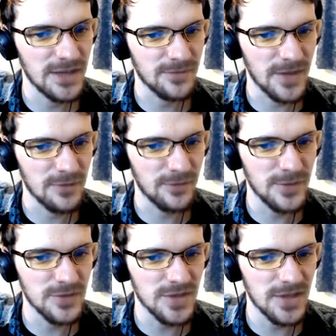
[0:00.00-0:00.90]
If they
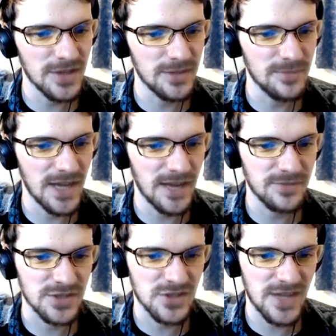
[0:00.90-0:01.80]
refuse the item, you have
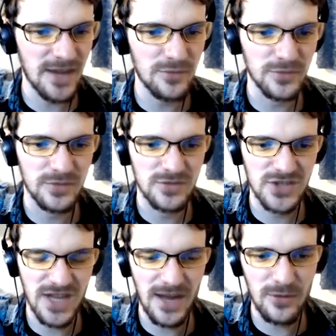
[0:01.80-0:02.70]
to scowl,
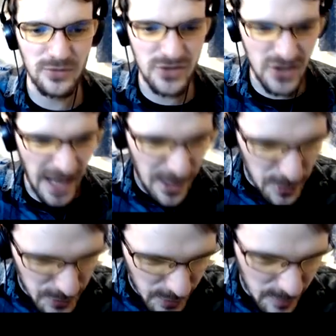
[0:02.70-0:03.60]
scowl, scowl
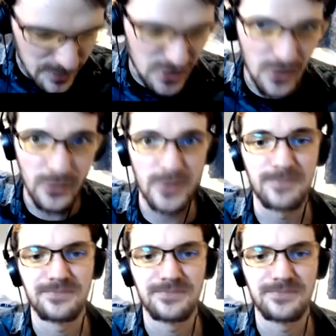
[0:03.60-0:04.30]
them, scold them.